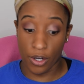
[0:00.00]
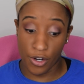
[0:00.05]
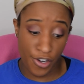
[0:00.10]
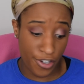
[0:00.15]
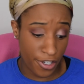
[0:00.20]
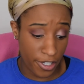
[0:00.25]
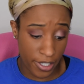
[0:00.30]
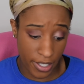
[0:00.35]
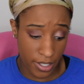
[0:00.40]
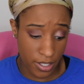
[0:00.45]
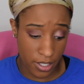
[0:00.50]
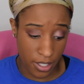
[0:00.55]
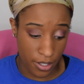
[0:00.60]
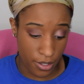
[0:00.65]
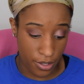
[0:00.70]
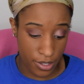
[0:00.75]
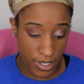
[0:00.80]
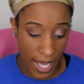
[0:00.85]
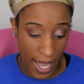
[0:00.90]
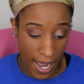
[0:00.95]
on your cooking
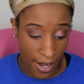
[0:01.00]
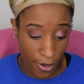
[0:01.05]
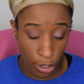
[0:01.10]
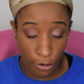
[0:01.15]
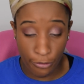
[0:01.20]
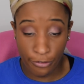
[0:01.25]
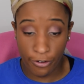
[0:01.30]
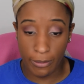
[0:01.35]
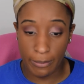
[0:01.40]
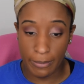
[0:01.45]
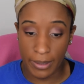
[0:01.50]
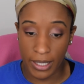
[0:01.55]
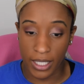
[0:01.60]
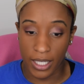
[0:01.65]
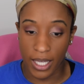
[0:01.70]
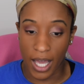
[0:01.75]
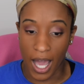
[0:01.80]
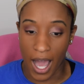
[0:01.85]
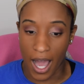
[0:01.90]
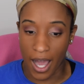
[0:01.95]
skills. I know for
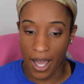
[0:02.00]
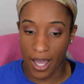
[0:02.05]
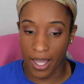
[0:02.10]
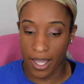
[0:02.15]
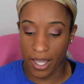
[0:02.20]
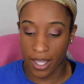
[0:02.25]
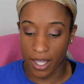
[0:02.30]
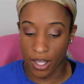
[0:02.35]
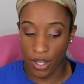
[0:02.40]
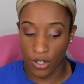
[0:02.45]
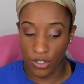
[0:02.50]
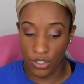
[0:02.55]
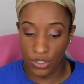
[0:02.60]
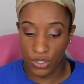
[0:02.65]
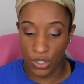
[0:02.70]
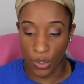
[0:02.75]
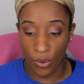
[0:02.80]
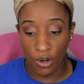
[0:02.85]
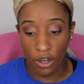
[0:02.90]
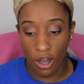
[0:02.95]
me, I
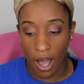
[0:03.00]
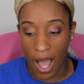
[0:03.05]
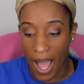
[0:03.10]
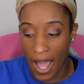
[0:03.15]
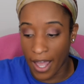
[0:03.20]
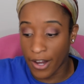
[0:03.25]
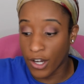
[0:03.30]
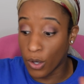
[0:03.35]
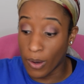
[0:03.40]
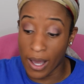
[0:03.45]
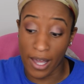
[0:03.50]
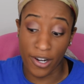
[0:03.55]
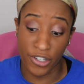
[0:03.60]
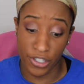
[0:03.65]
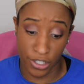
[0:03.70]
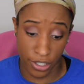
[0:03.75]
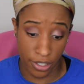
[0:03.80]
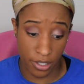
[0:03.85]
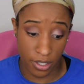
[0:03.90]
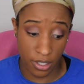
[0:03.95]
know how to
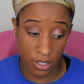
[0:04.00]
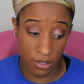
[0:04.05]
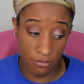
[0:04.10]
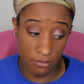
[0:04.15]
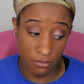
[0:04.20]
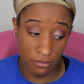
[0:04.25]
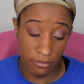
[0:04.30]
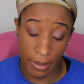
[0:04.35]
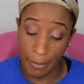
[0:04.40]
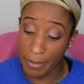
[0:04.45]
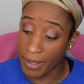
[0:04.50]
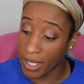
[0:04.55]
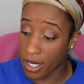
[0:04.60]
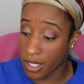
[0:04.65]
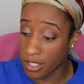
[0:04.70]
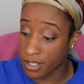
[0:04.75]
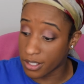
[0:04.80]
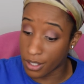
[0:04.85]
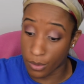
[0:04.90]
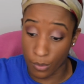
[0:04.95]
cook. My
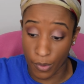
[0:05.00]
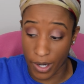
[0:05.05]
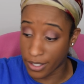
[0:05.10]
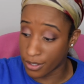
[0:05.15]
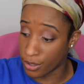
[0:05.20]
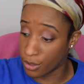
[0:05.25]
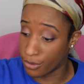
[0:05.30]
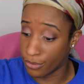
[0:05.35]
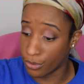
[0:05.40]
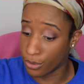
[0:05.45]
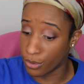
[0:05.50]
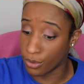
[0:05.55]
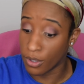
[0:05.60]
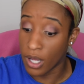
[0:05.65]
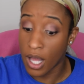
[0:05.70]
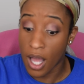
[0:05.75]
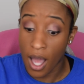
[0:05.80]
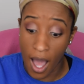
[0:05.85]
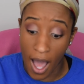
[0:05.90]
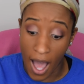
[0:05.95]
parents didn't raise no fool.
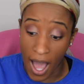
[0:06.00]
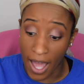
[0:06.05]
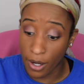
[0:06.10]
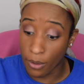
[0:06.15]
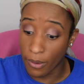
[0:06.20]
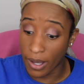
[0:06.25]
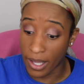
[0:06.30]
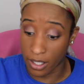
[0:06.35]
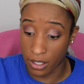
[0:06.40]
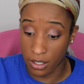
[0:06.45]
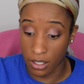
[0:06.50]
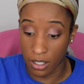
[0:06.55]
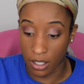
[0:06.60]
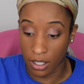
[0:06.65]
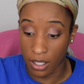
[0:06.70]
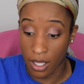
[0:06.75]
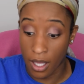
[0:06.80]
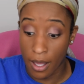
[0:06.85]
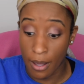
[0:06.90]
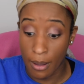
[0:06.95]
I know how to
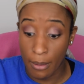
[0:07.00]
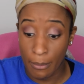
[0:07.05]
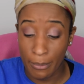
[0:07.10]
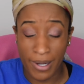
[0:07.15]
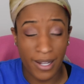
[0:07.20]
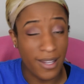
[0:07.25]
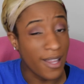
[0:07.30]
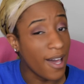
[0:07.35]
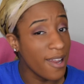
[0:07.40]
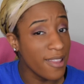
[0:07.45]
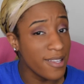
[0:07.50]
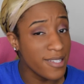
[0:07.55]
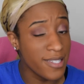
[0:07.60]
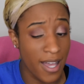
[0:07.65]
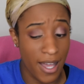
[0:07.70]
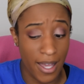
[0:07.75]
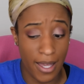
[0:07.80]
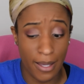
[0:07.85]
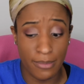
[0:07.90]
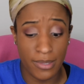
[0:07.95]
cook. But a lot of the
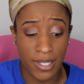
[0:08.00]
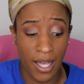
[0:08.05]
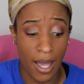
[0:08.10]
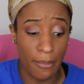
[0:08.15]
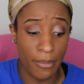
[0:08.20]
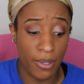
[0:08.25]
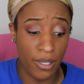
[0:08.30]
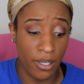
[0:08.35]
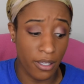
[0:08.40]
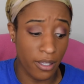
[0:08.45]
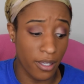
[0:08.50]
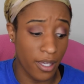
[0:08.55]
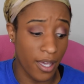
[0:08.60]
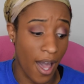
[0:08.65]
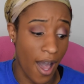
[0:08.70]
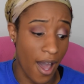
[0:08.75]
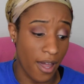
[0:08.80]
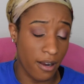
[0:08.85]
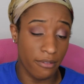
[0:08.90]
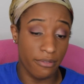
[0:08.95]
times I'm cooking
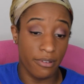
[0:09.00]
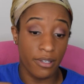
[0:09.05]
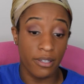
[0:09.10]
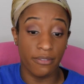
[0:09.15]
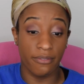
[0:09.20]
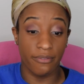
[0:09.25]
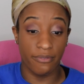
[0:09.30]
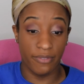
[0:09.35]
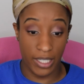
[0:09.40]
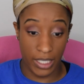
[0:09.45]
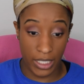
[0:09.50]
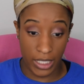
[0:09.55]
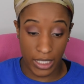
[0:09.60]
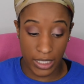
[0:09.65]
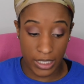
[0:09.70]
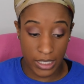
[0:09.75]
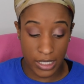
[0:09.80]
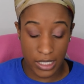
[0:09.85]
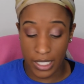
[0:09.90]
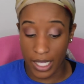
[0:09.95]
out of
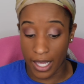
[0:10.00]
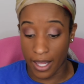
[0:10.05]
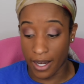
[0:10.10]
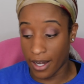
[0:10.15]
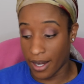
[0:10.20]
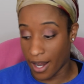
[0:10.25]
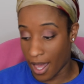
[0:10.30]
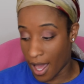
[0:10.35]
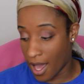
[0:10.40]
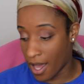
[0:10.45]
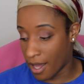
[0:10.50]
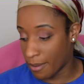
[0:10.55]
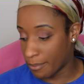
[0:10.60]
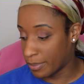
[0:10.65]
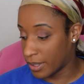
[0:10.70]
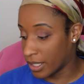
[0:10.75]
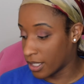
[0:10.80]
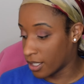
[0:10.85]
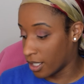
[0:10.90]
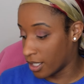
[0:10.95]
convenience and not
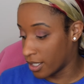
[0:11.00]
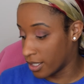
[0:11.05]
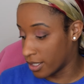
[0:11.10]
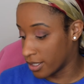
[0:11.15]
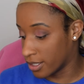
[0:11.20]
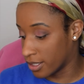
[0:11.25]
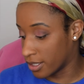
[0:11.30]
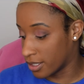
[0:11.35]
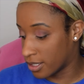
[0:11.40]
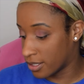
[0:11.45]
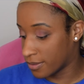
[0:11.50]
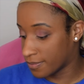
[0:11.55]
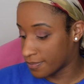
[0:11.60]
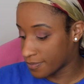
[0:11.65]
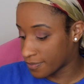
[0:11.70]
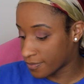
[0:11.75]
because